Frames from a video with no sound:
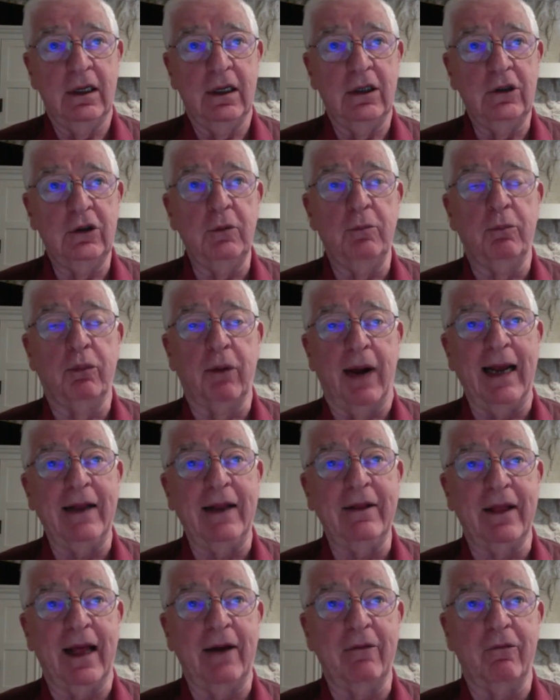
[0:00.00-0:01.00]
to break
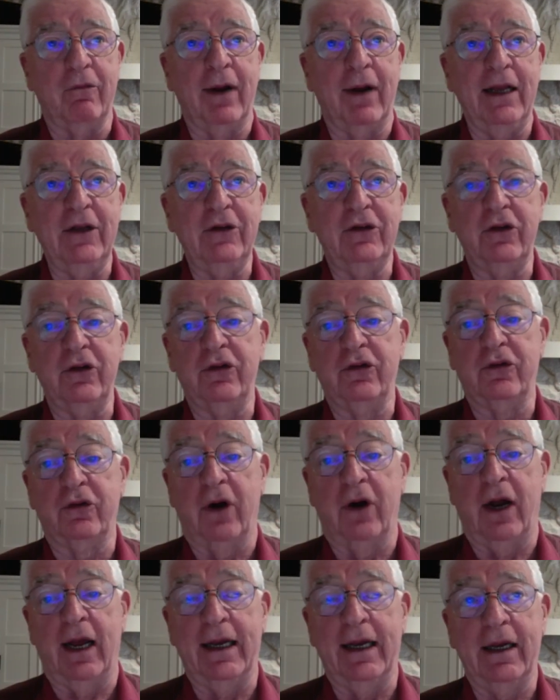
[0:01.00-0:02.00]
that racist
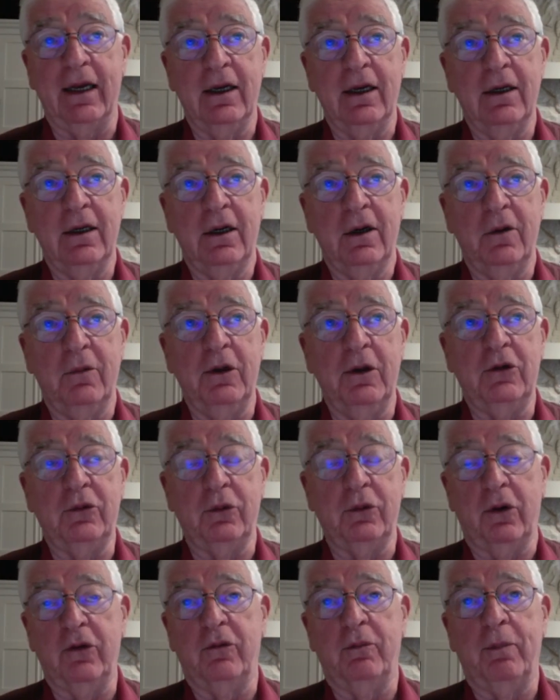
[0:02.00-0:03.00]
strike, which
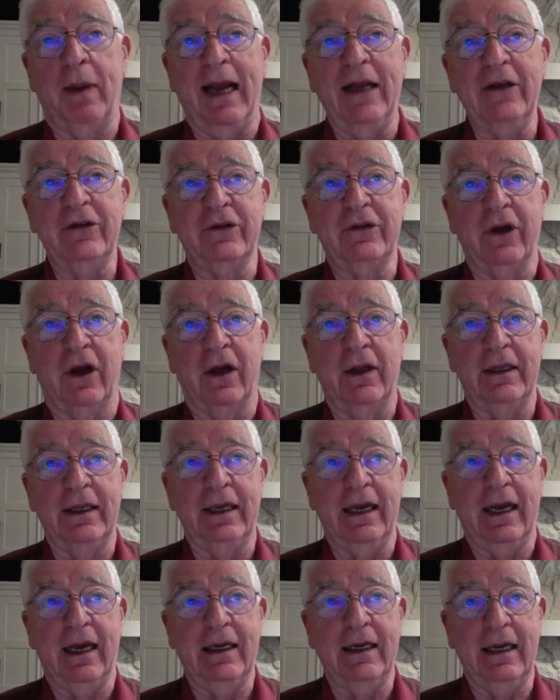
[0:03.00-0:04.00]
was based on
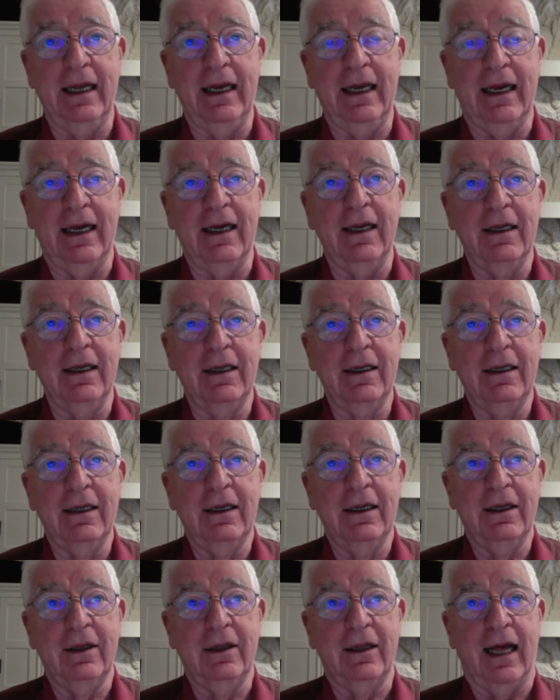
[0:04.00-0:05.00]
the idea
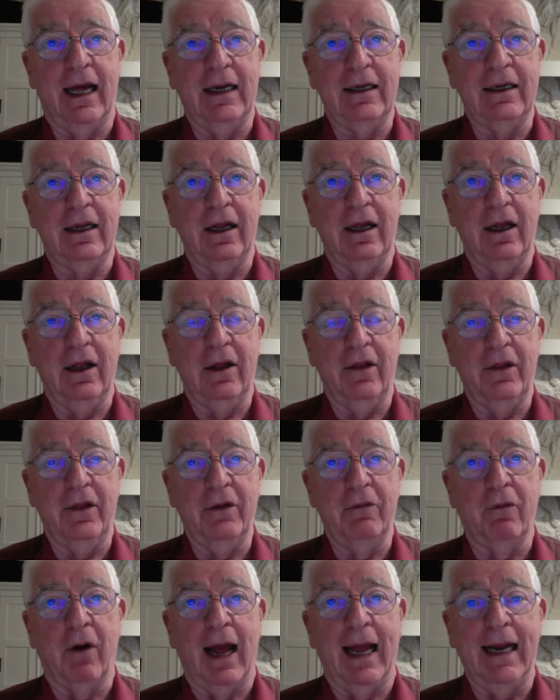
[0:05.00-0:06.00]
that the
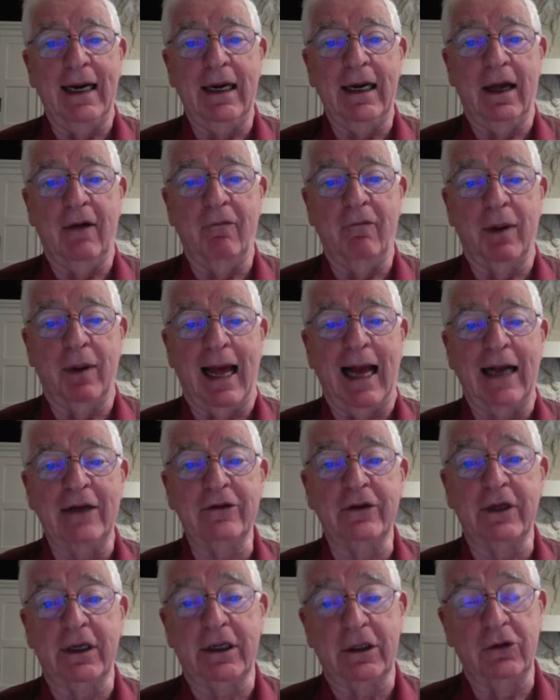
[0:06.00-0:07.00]
right of Blacks
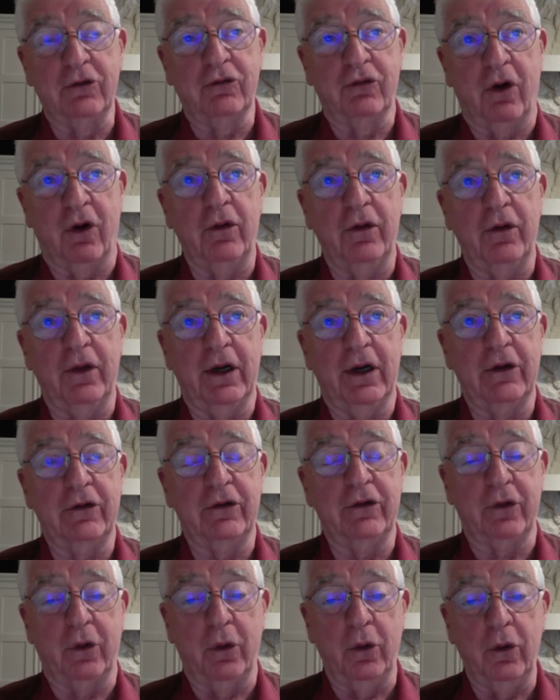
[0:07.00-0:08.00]
to control their
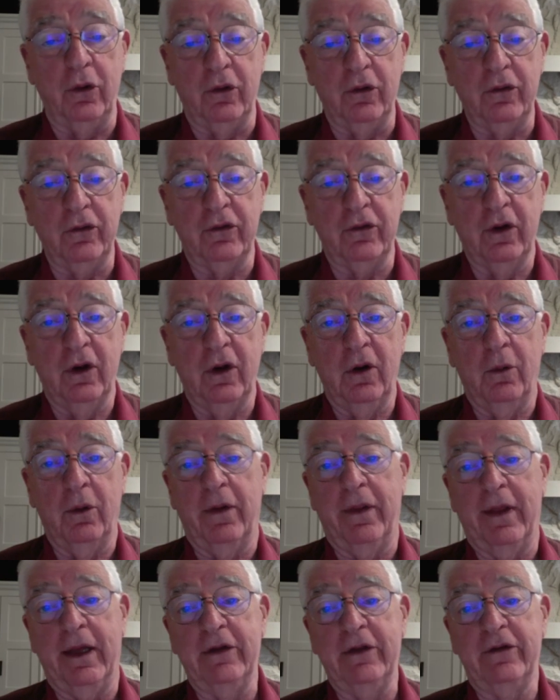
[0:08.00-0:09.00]
schools, where
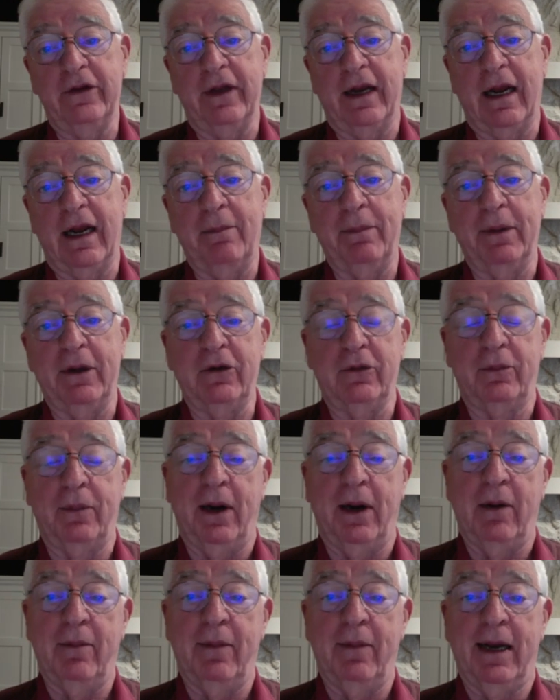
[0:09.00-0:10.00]
they set up
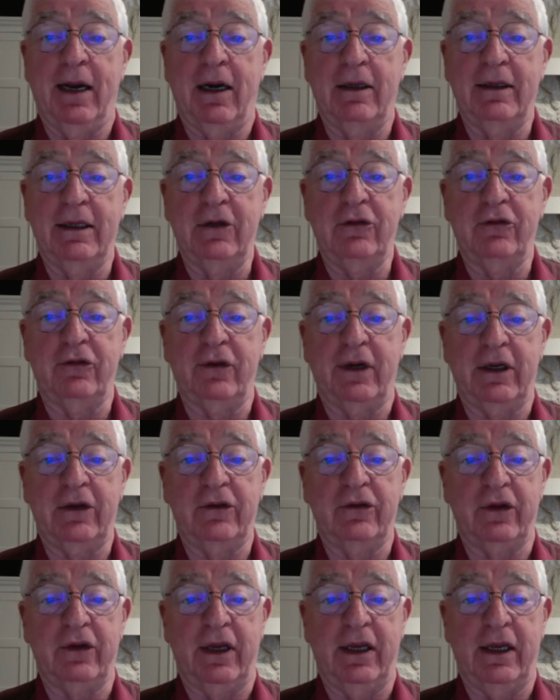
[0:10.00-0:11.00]
experimental
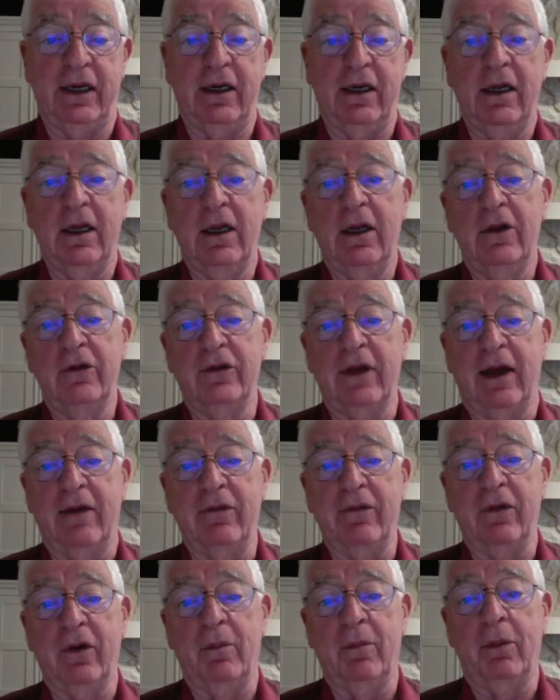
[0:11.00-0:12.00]
districts in
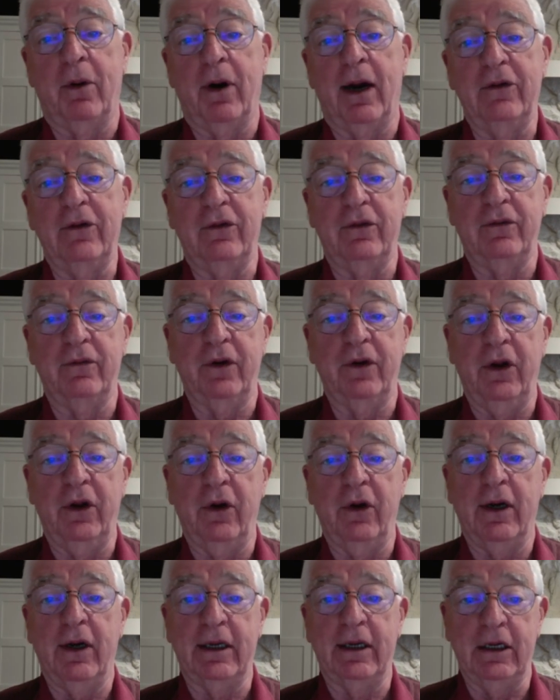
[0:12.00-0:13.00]
several parts of New
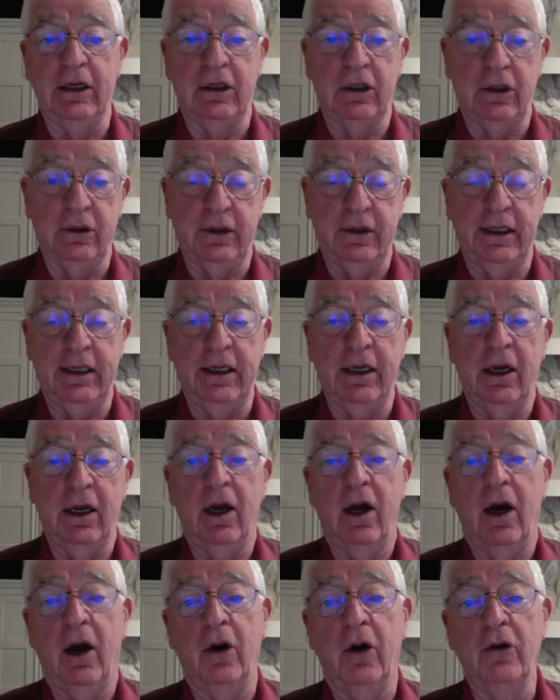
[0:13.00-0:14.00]
York, including
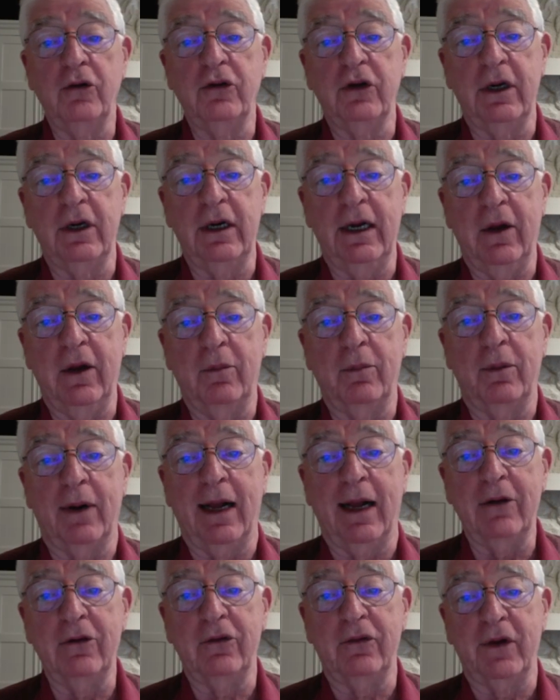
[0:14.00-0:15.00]
Ocean Hill,
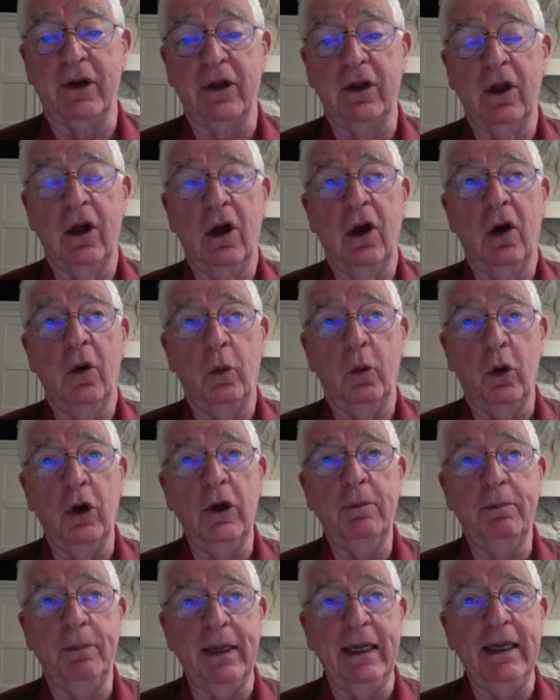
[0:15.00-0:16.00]
Brownsville,
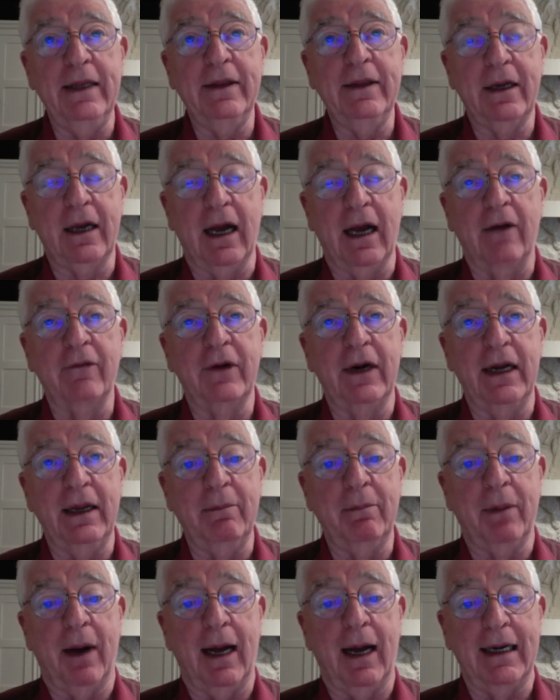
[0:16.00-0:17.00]
would be the
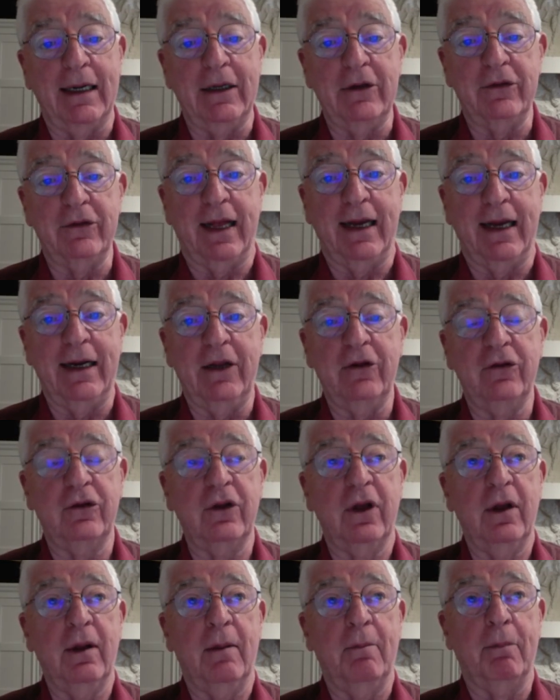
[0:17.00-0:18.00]
governing bodies. That is,
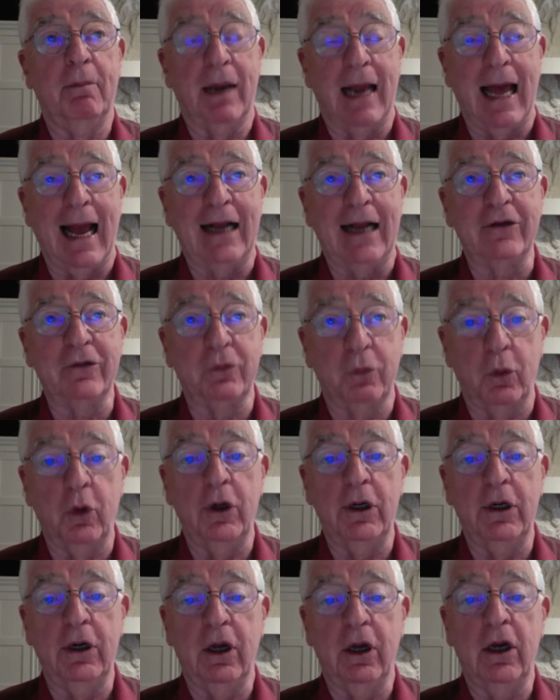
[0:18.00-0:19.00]
Blacks
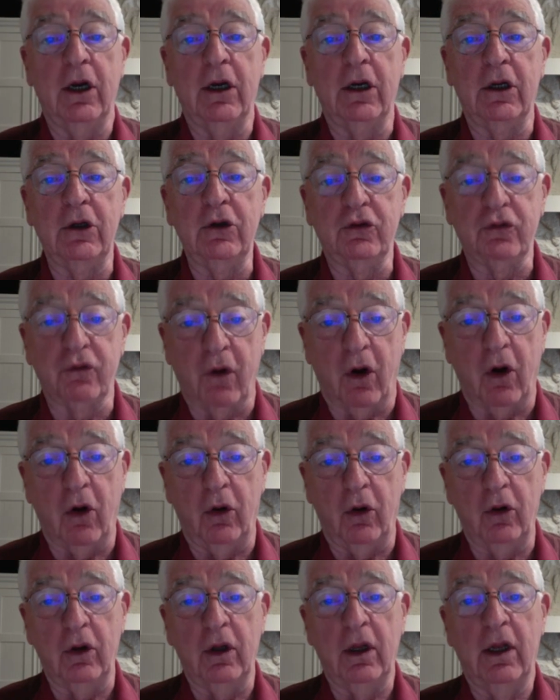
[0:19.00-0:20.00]
would
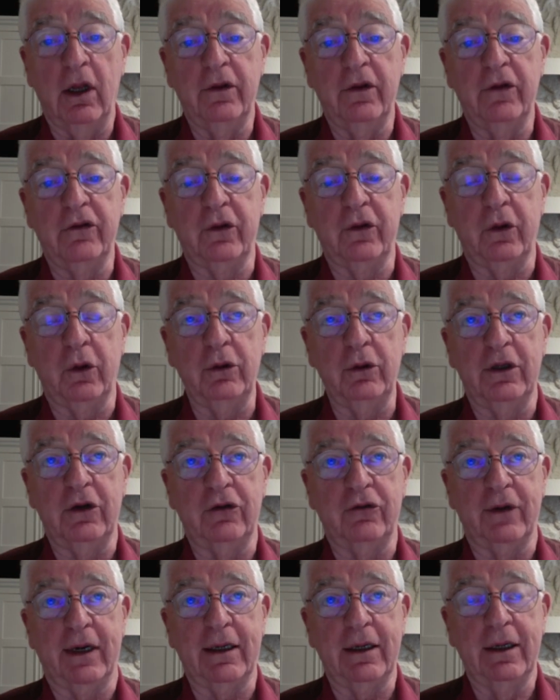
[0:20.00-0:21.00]
control the school
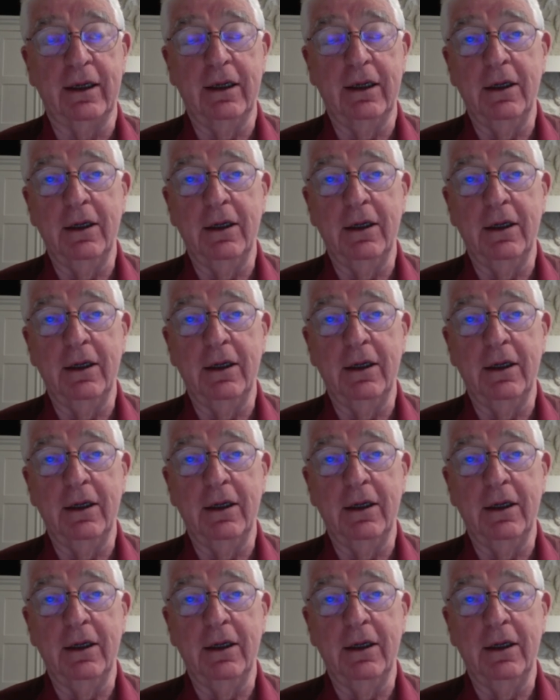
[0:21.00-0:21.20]
district.